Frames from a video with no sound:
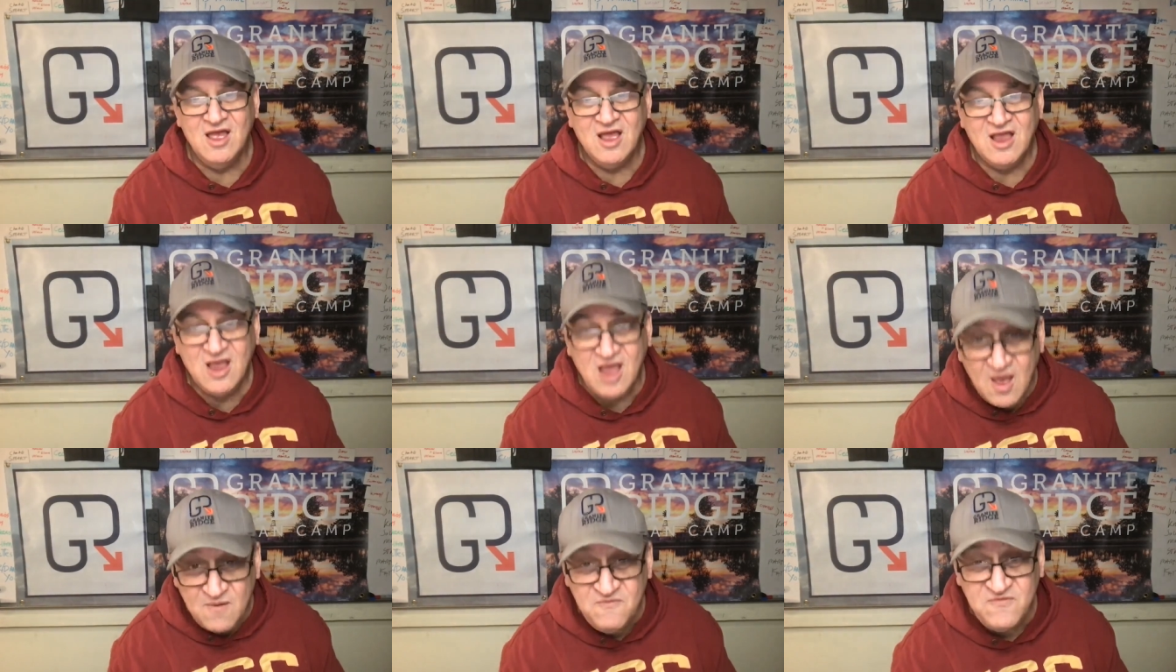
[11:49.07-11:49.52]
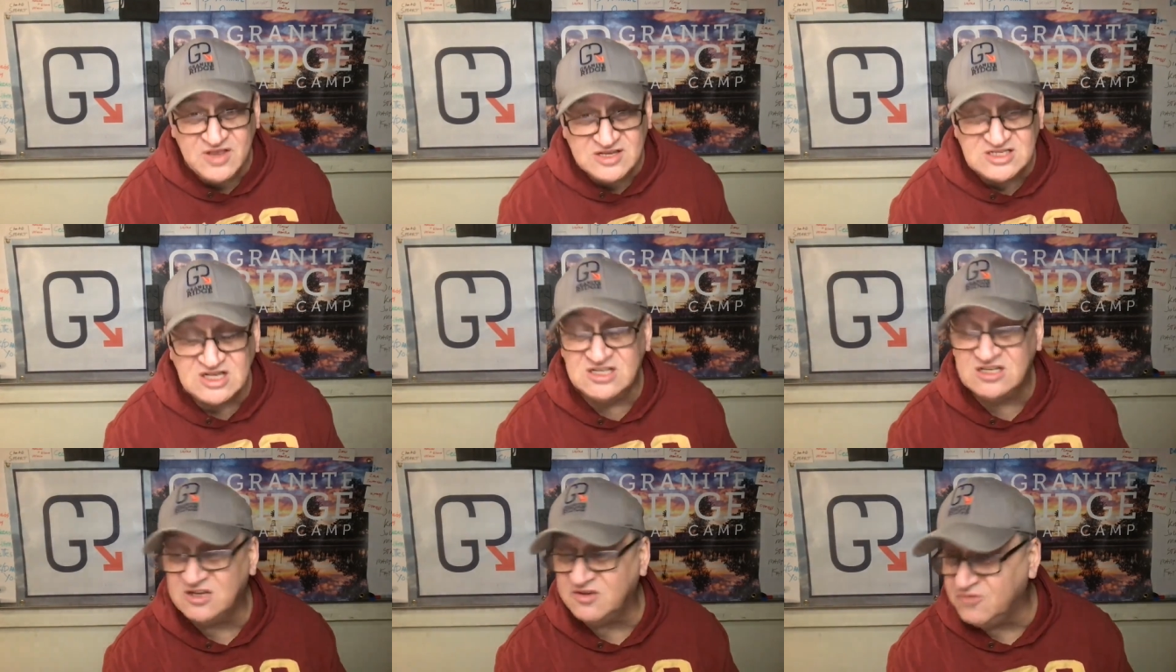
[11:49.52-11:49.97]
Come
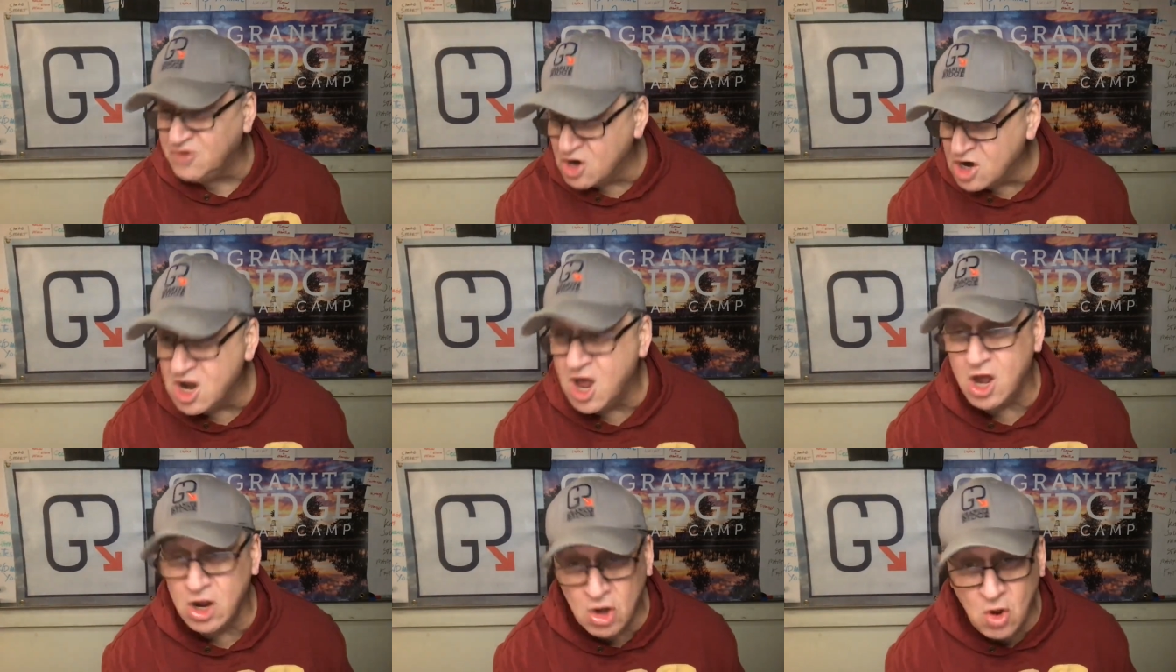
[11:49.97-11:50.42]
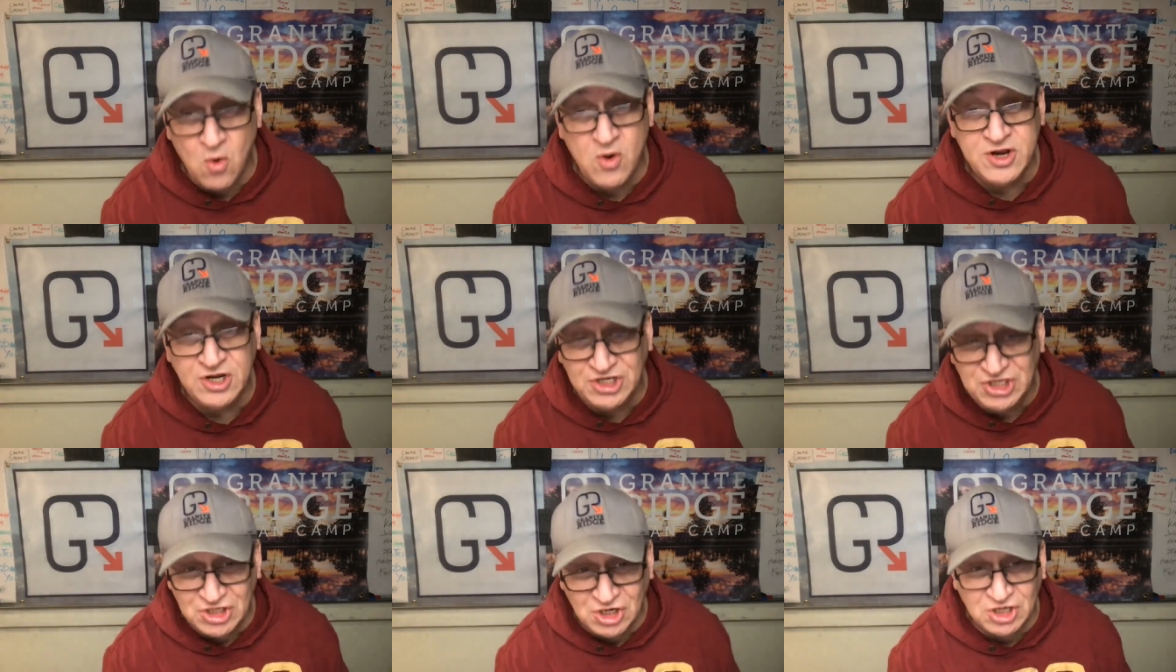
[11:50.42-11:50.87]
visit us. If you're not
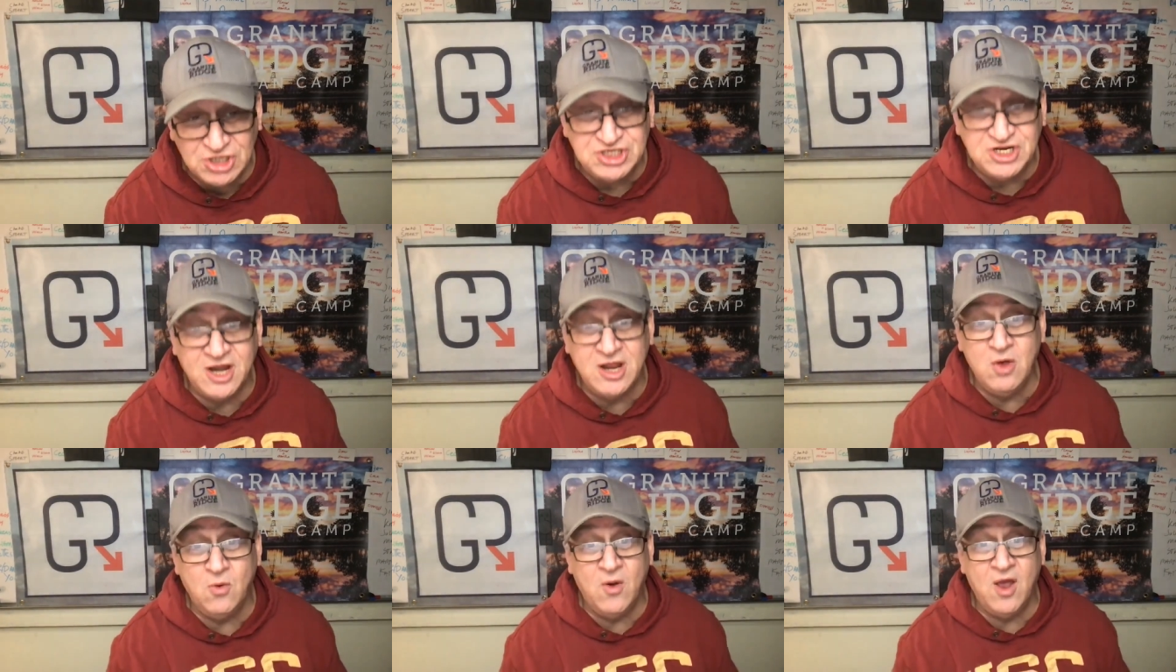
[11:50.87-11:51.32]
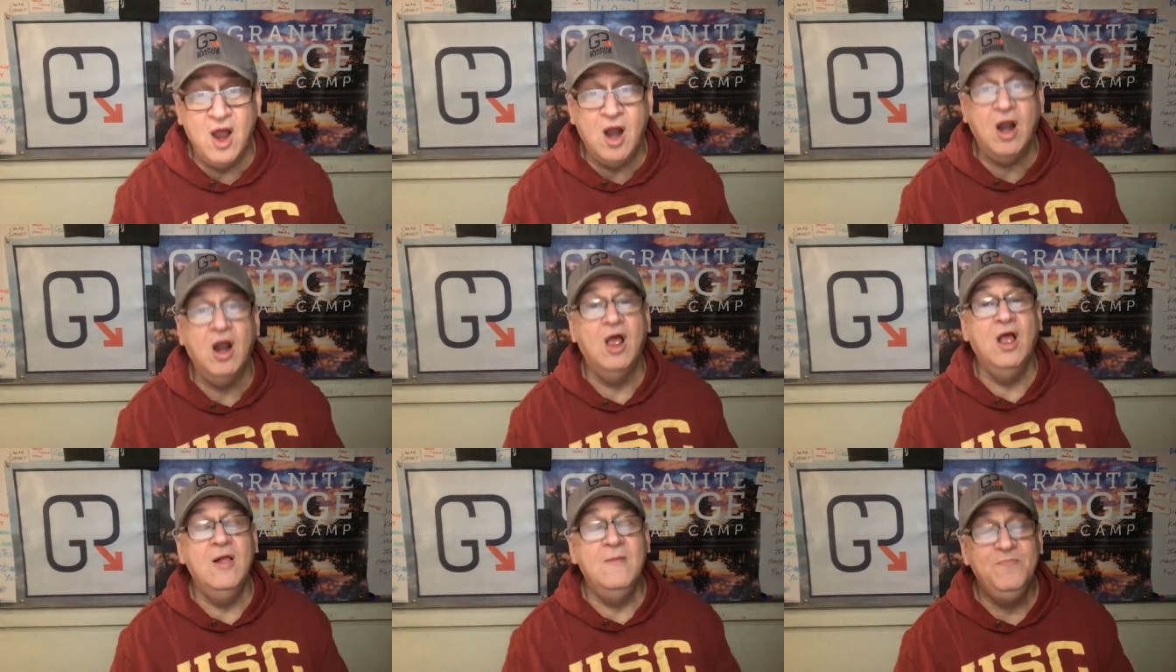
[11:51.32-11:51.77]
going to church
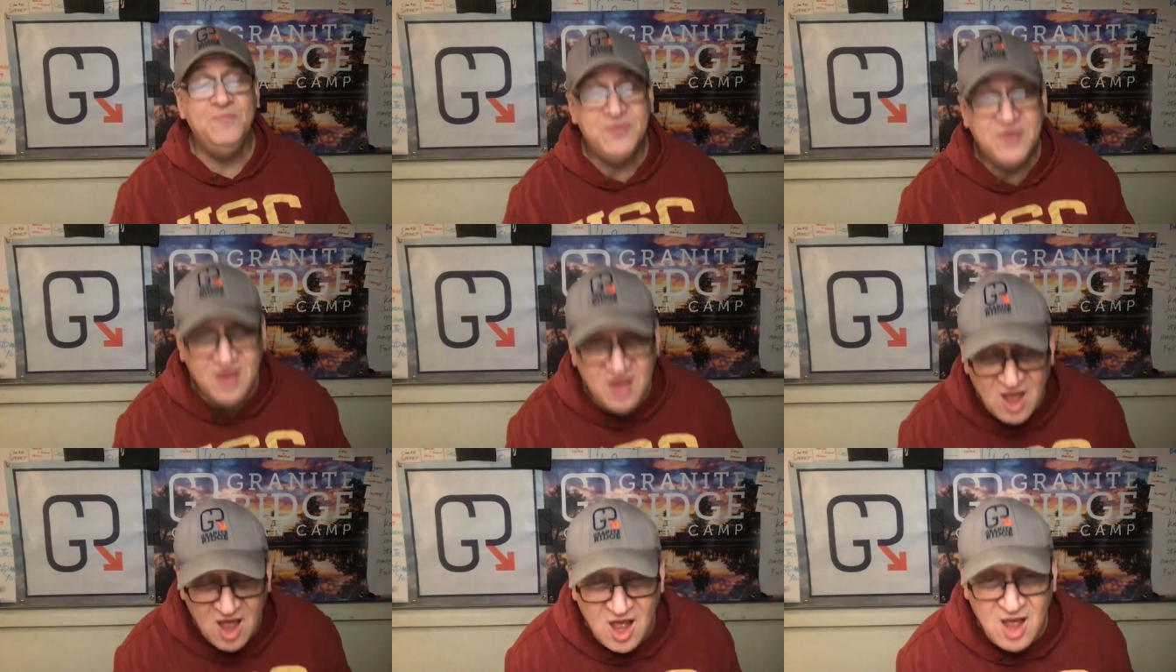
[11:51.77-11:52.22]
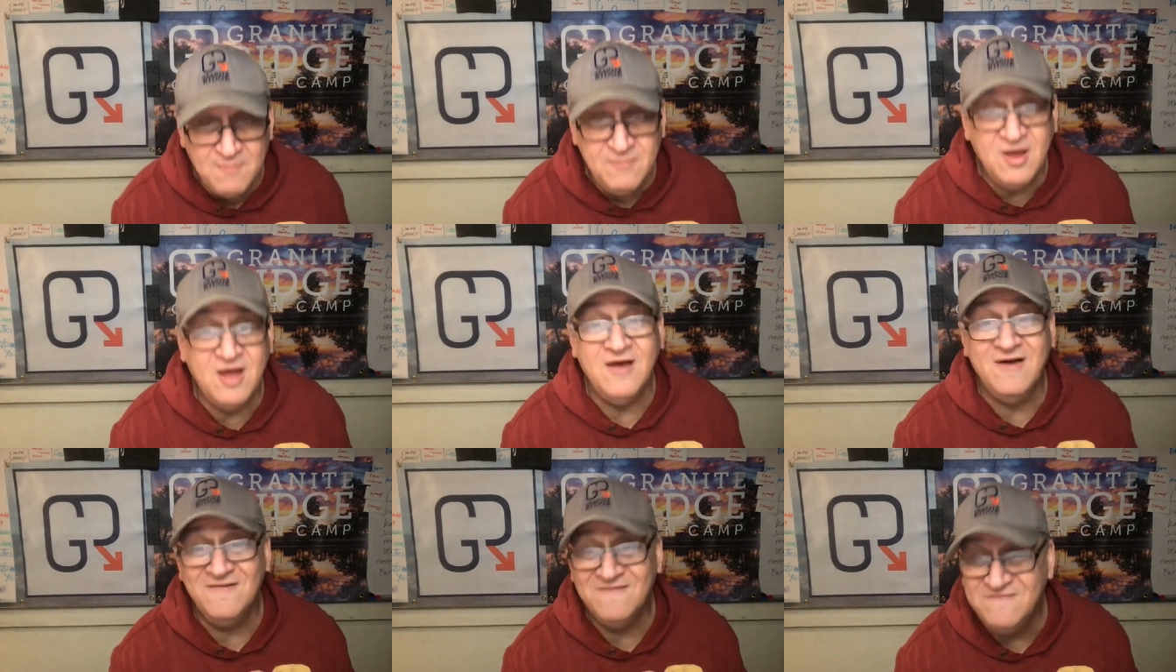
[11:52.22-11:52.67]
anywhere,
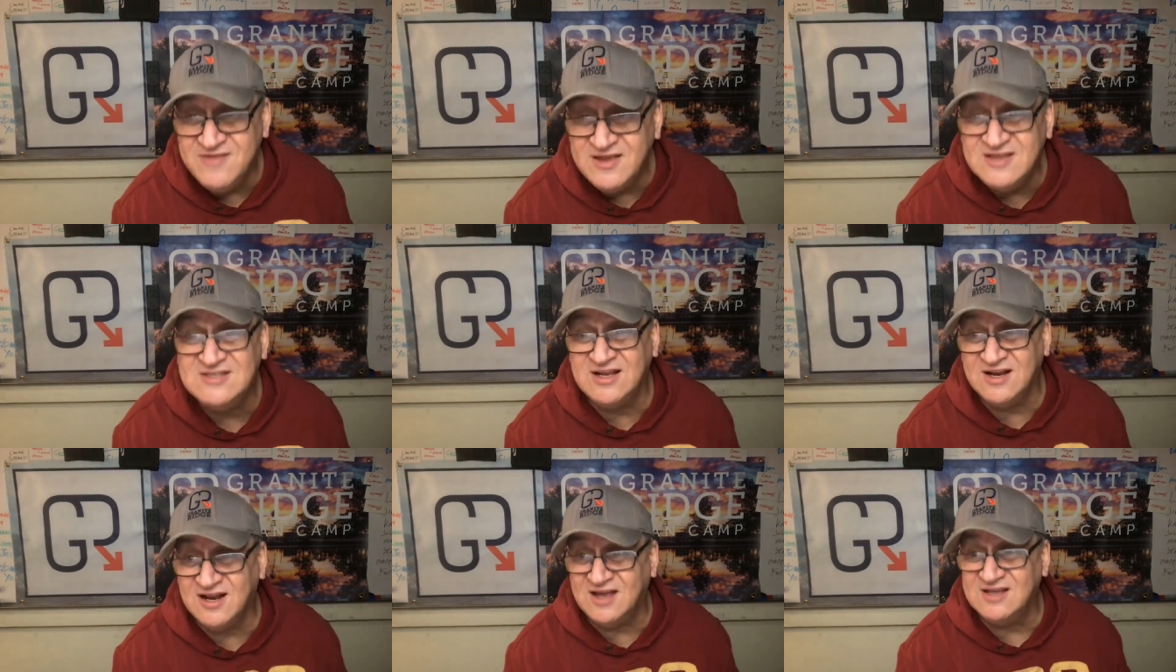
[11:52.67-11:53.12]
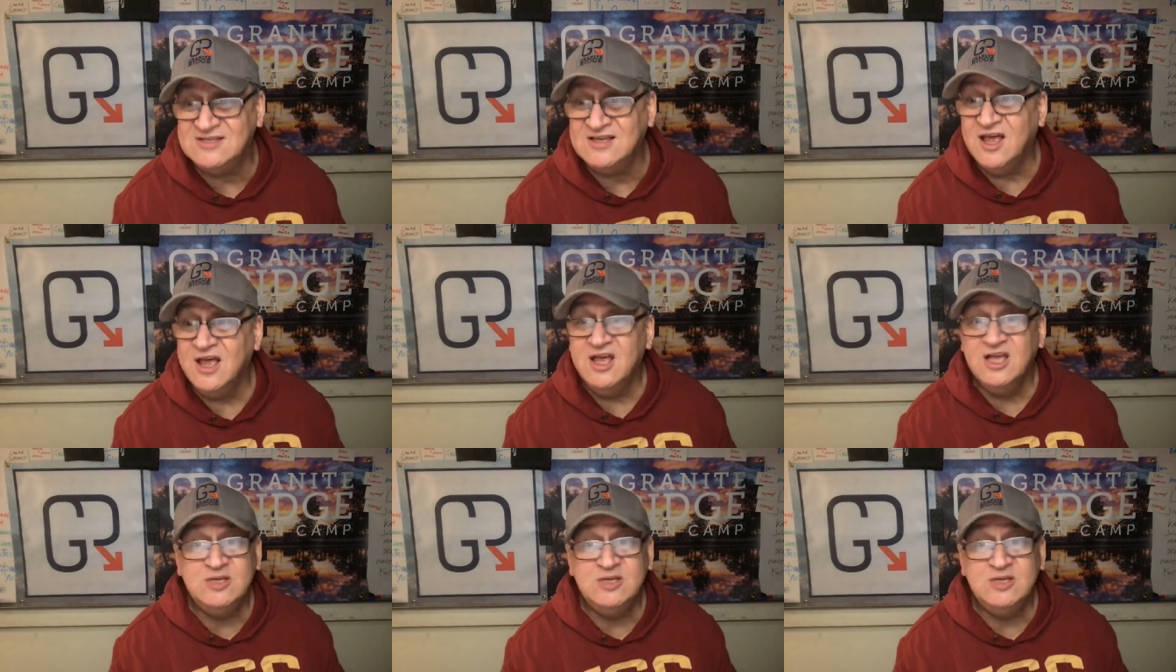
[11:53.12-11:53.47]
come visit us.